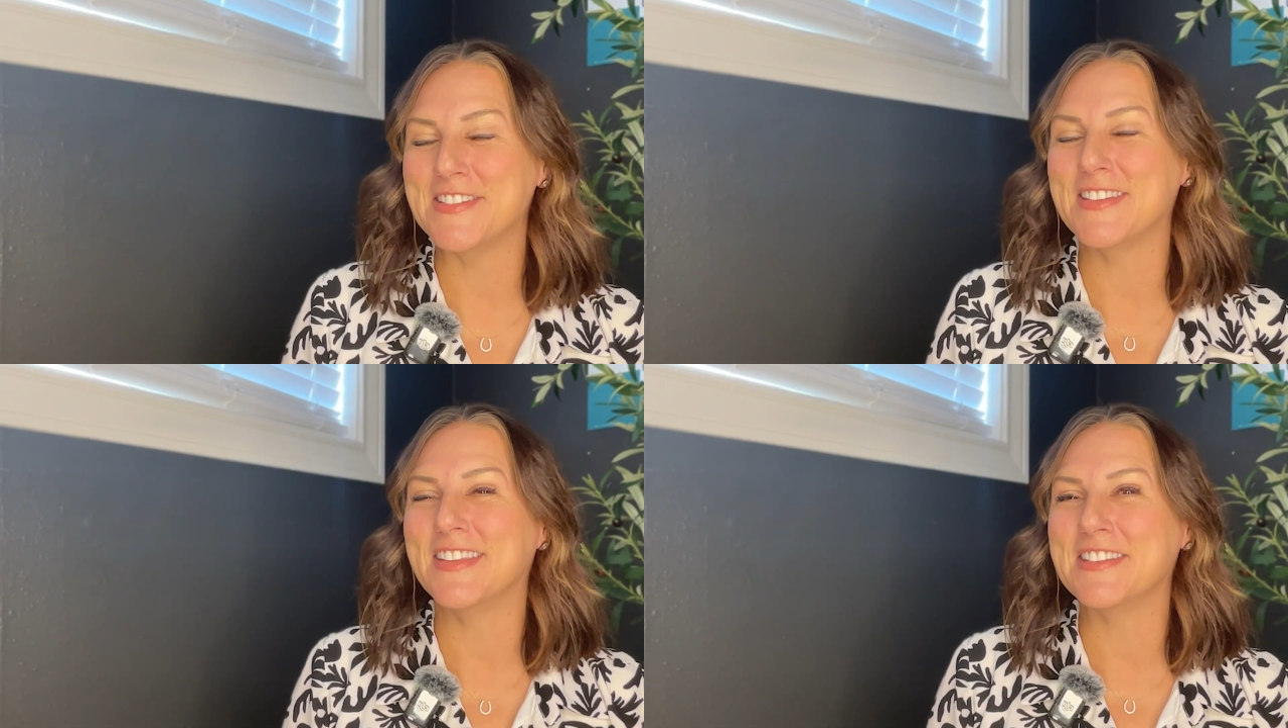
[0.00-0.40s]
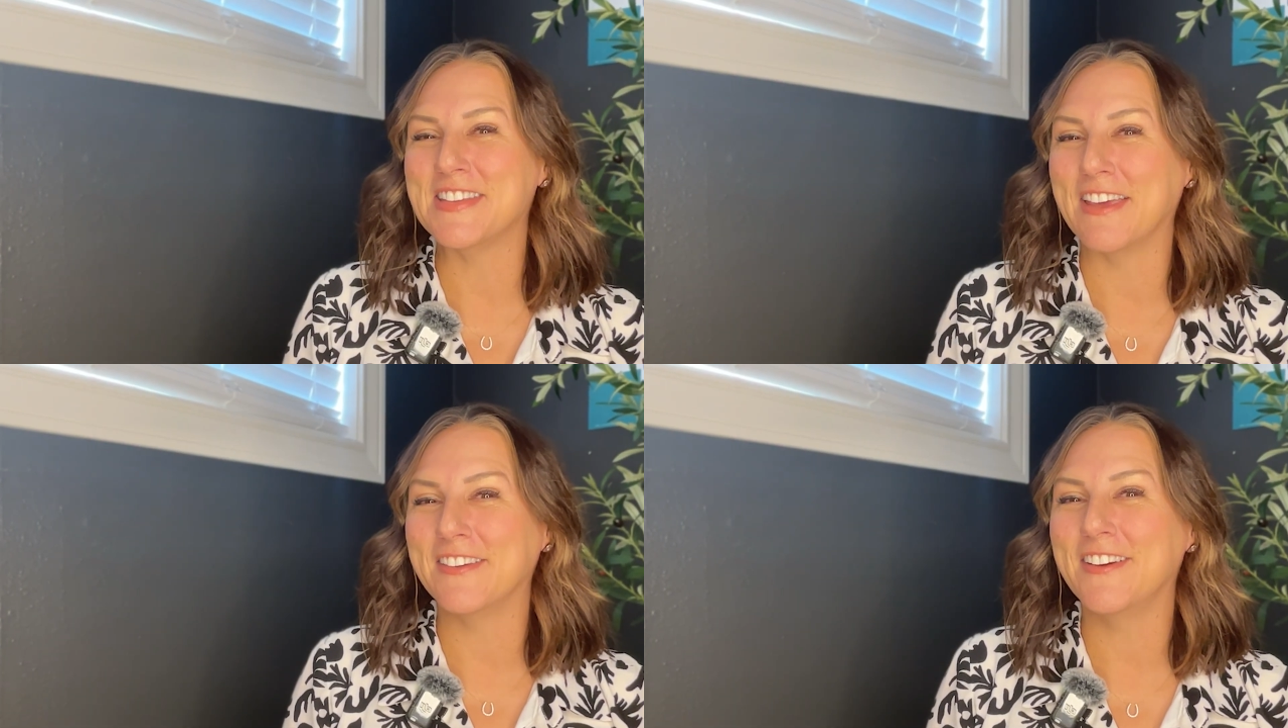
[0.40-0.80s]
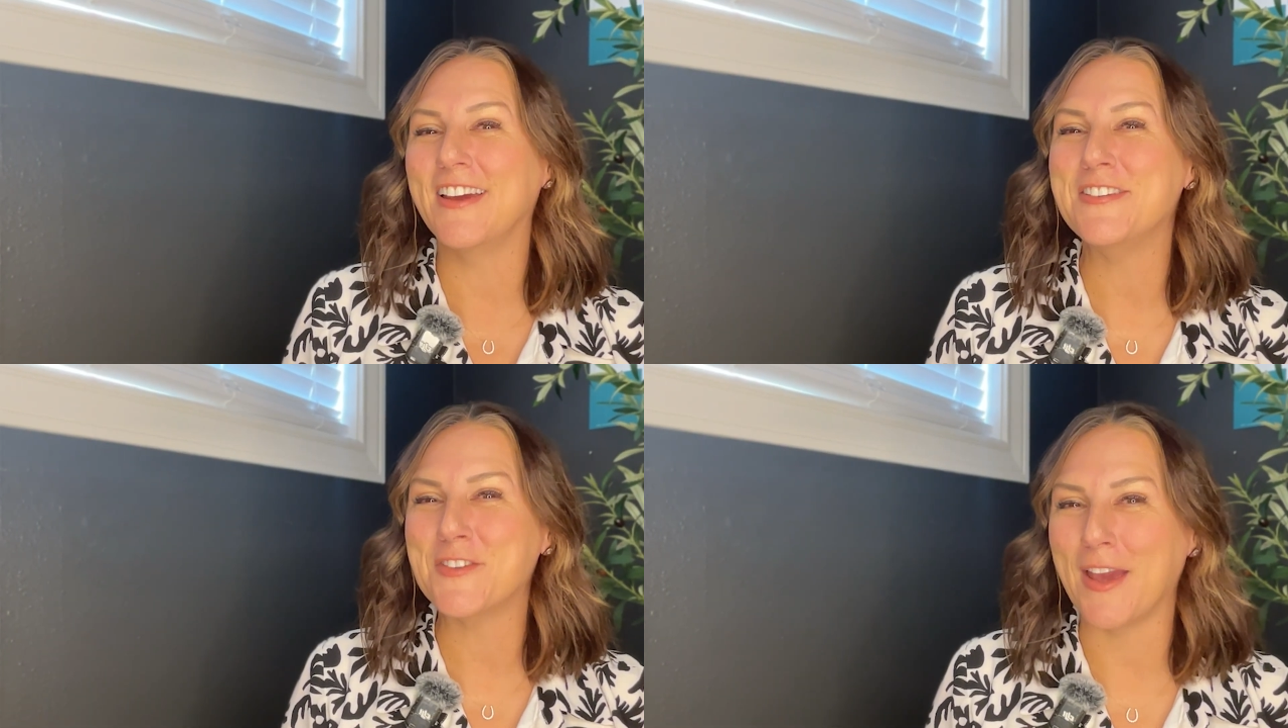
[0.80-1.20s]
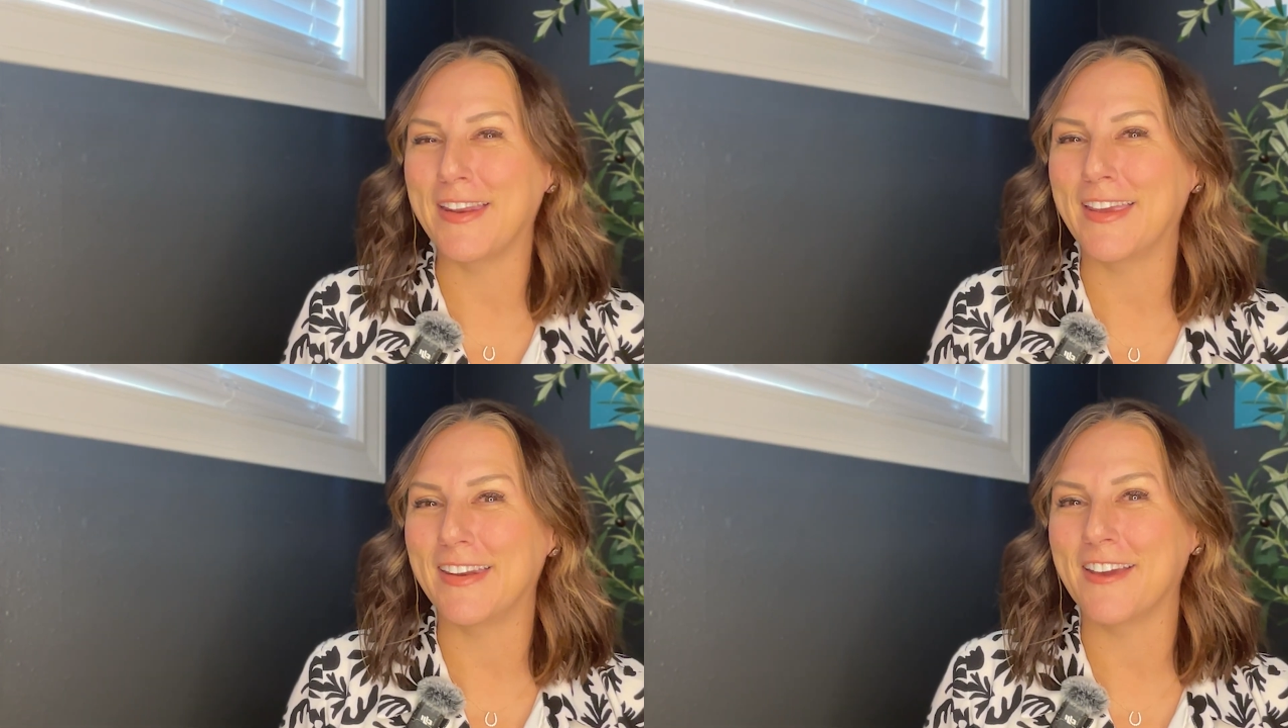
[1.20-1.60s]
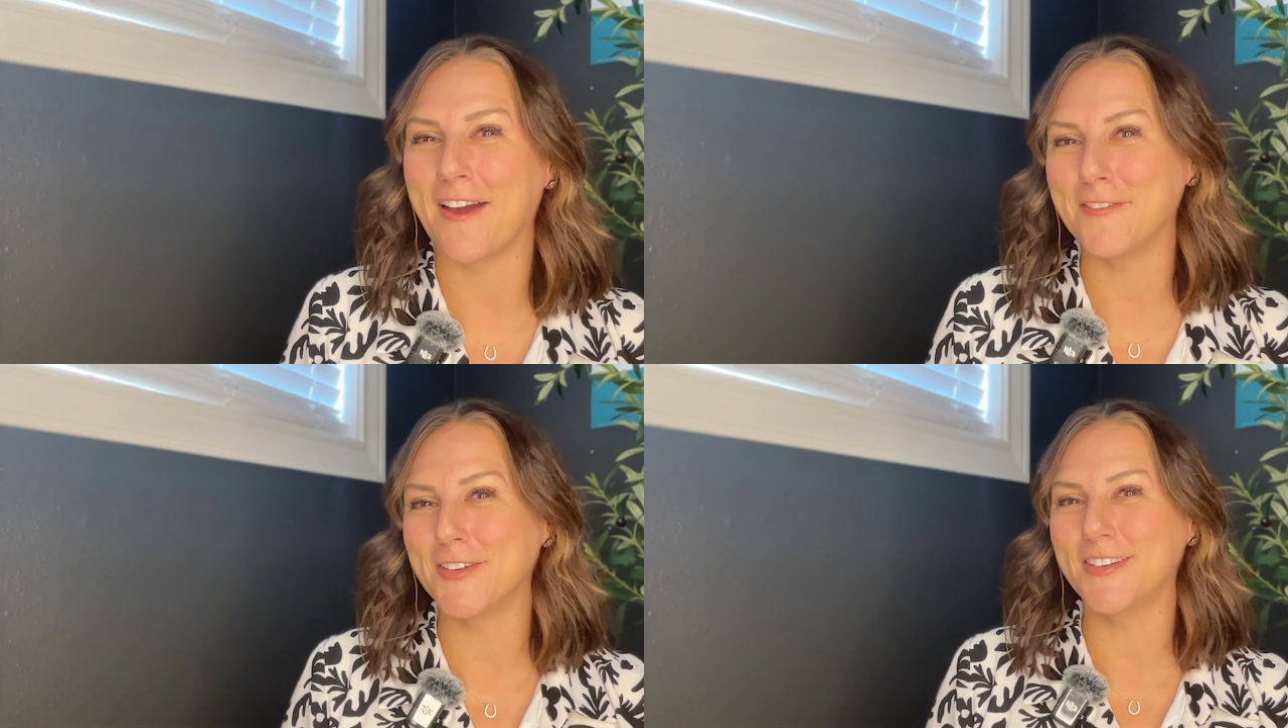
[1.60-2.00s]
to the seller and try to get it
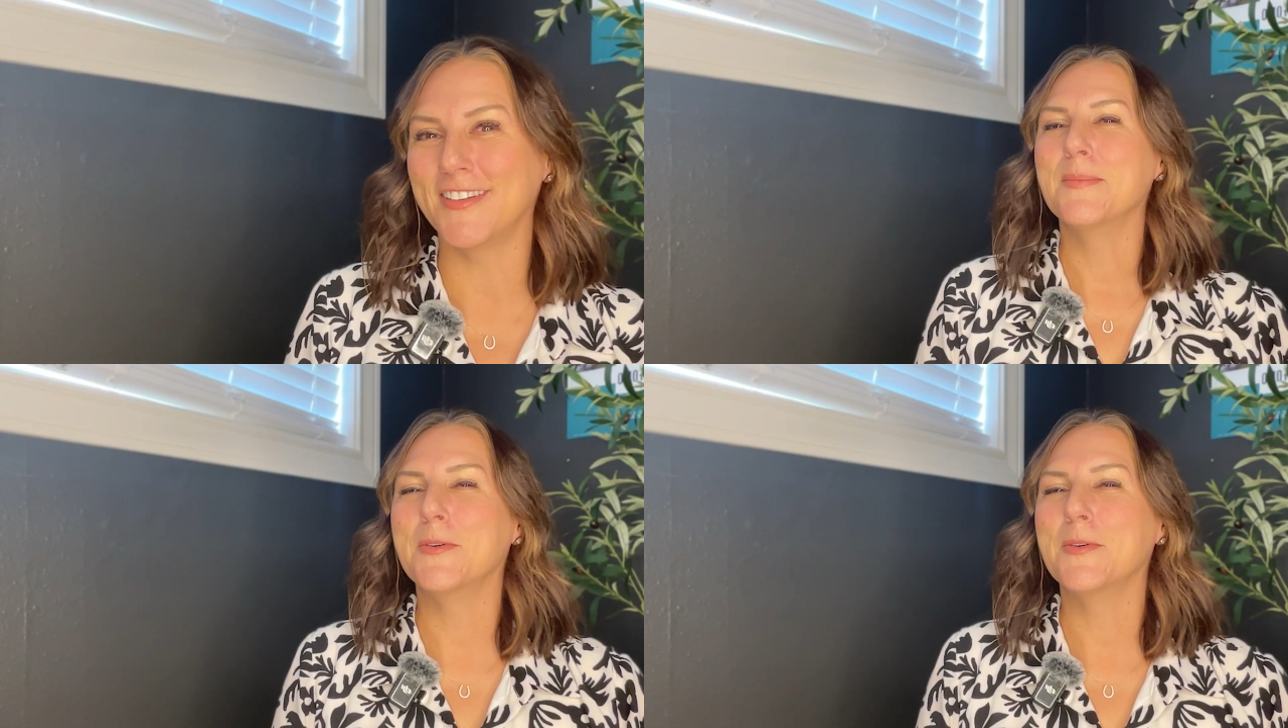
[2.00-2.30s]
covered.